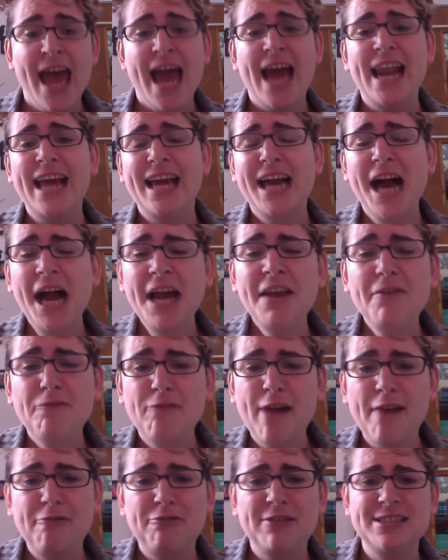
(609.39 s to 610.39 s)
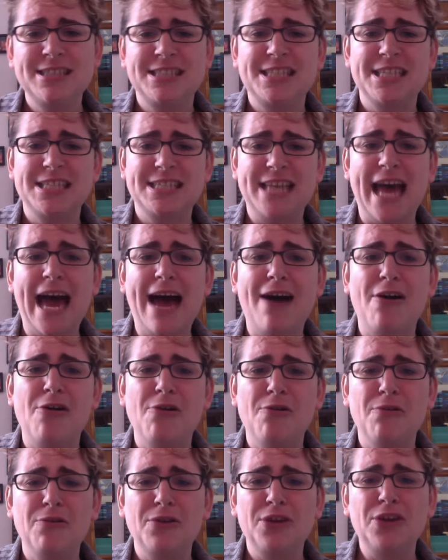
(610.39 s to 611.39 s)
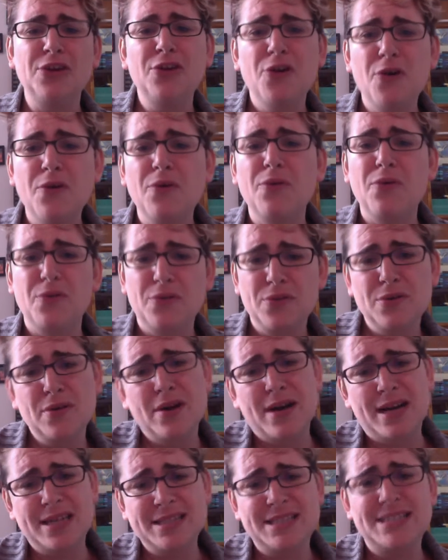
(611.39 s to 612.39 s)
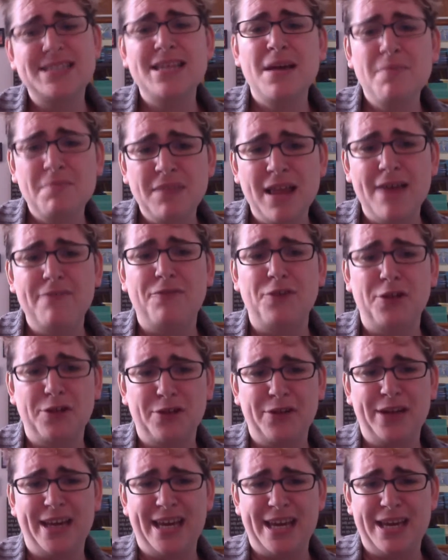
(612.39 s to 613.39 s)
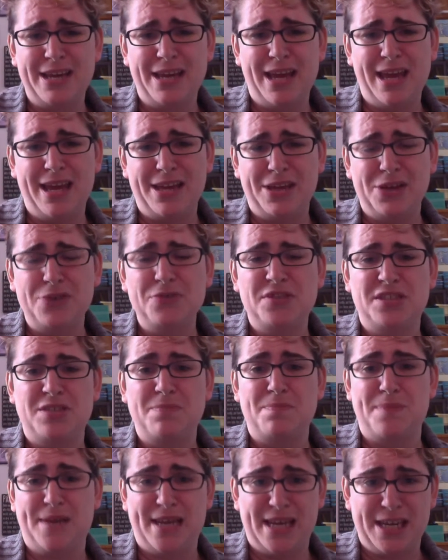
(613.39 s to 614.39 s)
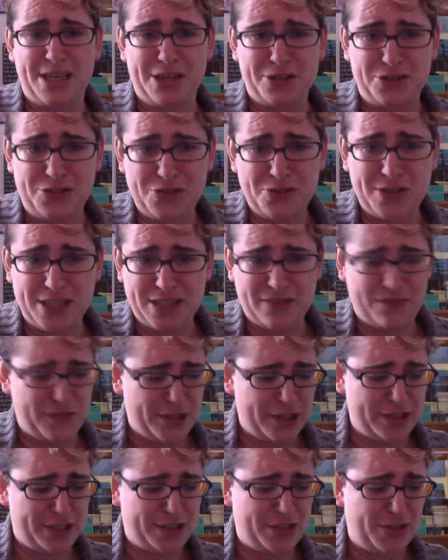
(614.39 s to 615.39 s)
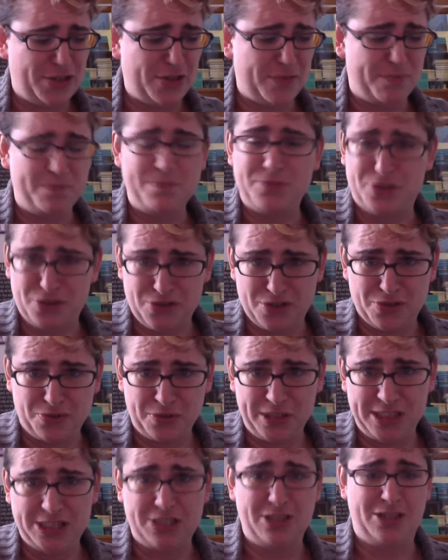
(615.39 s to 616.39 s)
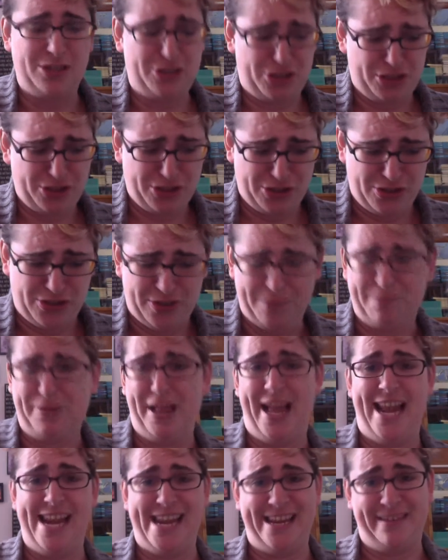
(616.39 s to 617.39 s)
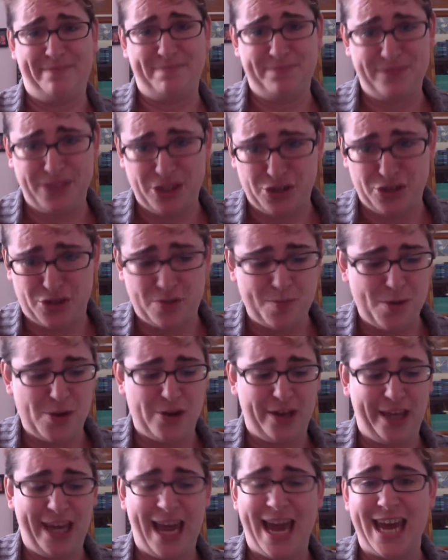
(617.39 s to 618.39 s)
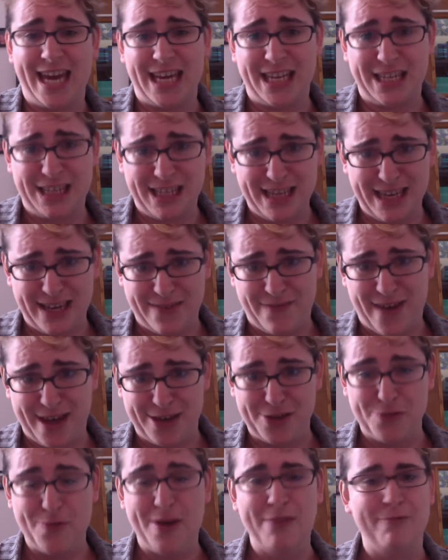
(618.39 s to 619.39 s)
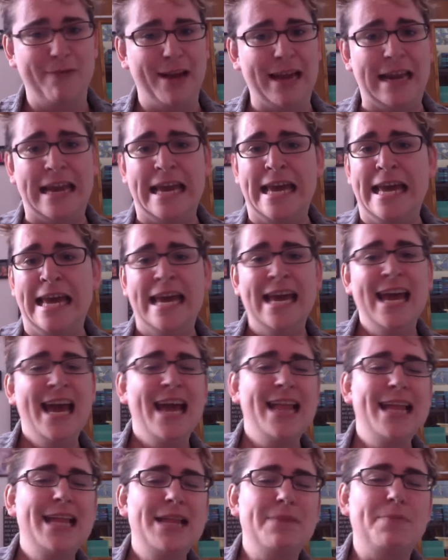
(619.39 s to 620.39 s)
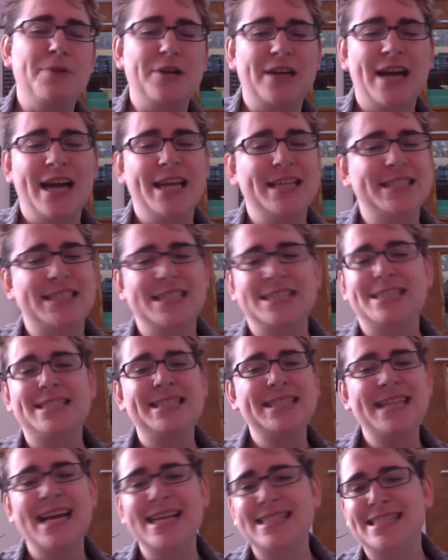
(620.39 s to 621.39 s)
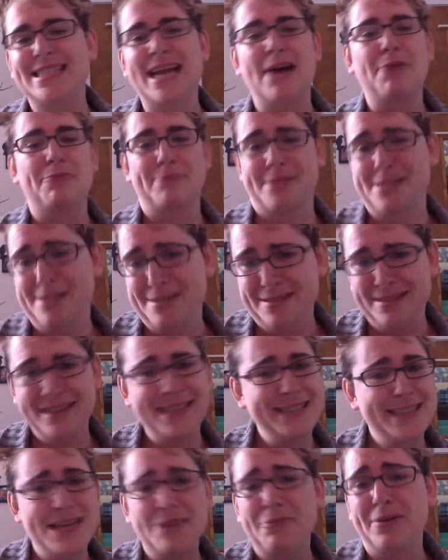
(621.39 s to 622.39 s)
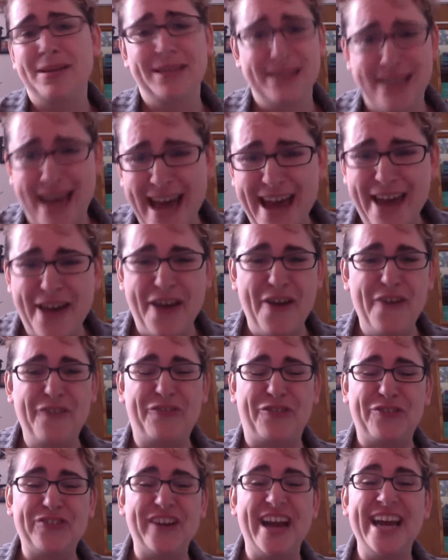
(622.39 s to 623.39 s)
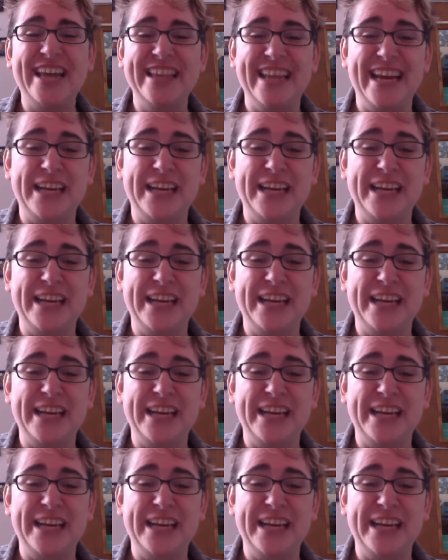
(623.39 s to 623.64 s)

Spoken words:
And it kind of references how, on some level, it used to be you do this first, so you do the research, you do the planning, you communicate, evaluate, right? And then the book kind of says, that's not real life, right?